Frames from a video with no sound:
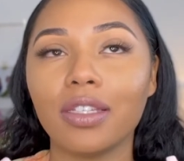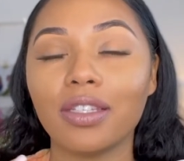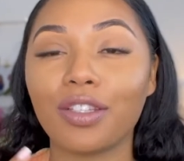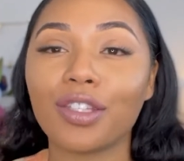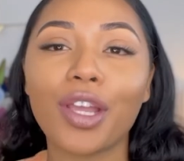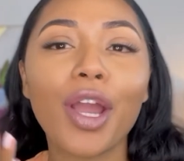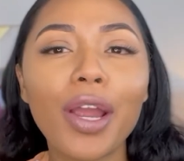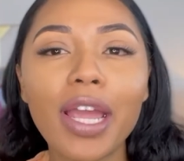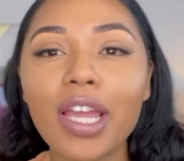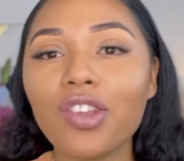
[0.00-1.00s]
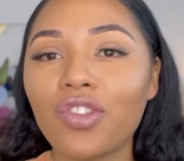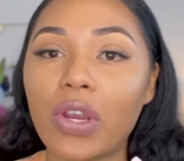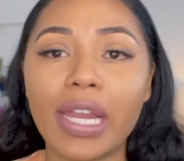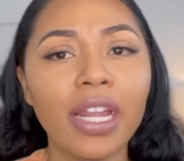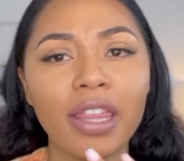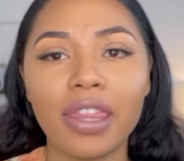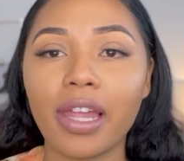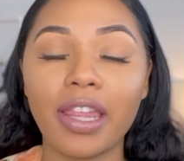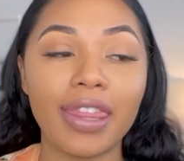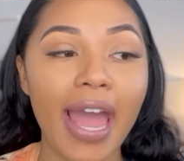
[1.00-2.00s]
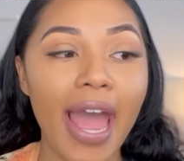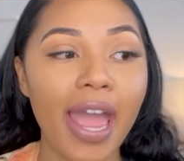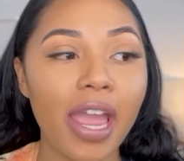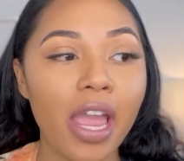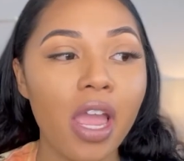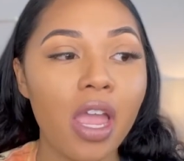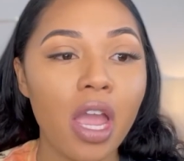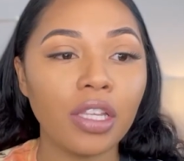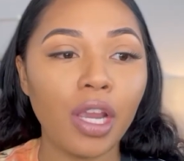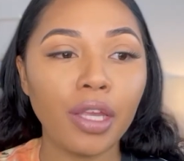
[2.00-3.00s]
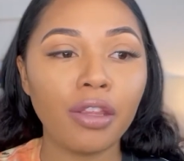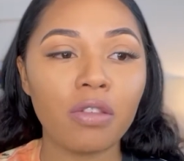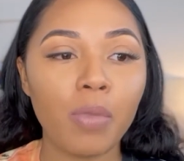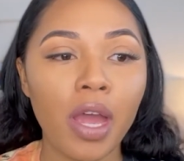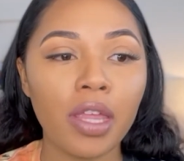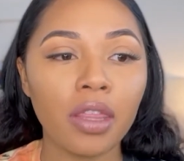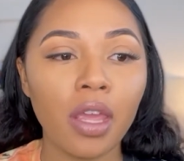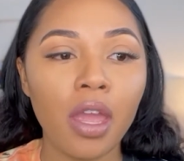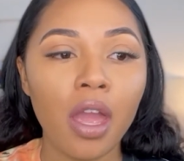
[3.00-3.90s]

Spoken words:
discouraged or anything like that during this month,